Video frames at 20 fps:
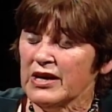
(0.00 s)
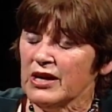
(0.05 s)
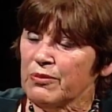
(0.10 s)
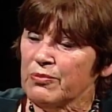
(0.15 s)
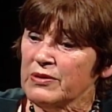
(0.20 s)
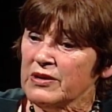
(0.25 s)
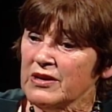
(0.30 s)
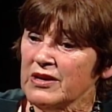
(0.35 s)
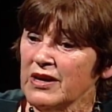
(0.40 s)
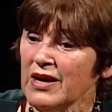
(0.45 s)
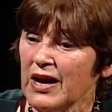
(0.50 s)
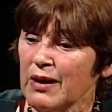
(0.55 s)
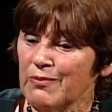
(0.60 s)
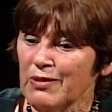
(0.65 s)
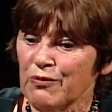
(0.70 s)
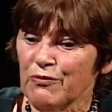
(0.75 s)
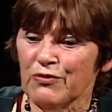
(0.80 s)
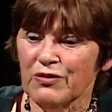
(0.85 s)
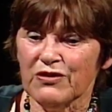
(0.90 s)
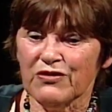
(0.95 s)
helping. I
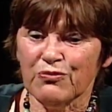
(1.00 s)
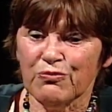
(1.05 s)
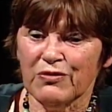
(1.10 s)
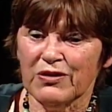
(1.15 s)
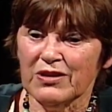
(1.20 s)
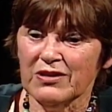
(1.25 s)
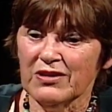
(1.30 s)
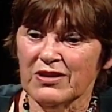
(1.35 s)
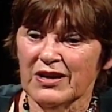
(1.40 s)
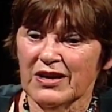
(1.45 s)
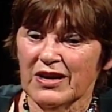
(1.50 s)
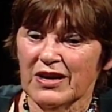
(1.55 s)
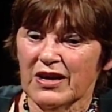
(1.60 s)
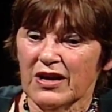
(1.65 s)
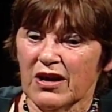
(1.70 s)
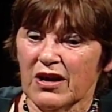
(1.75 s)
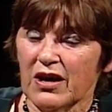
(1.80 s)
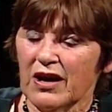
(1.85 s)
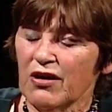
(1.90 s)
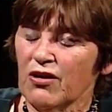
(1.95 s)
remember this one.
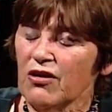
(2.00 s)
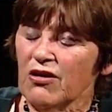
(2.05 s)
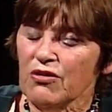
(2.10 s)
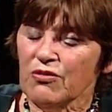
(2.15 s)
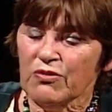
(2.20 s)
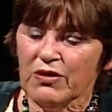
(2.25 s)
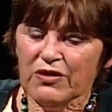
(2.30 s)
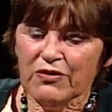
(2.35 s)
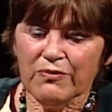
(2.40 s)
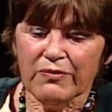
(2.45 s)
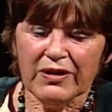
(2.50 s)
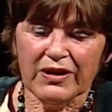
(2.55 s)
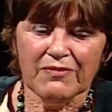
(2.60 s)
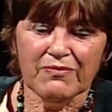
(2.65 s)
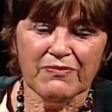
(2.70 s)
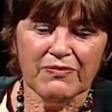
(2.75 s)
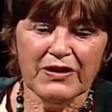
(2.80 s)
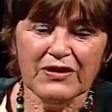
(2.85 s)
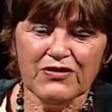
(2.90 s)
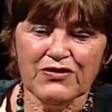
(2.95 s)
Oh, one of my
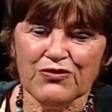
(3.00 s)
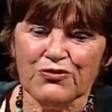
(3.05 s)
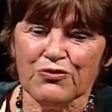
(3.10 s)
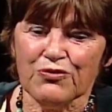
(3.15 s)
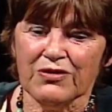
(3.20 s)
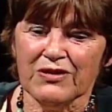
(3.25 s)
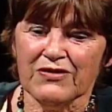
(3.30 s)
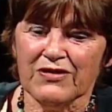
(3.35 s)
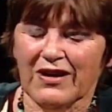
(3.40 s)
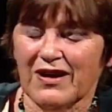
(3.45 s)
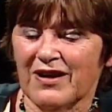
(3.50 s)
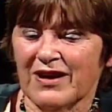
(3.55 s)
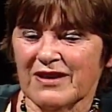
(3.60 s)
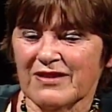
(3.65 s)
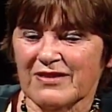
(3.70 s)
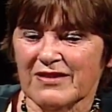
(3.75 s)
best stories, I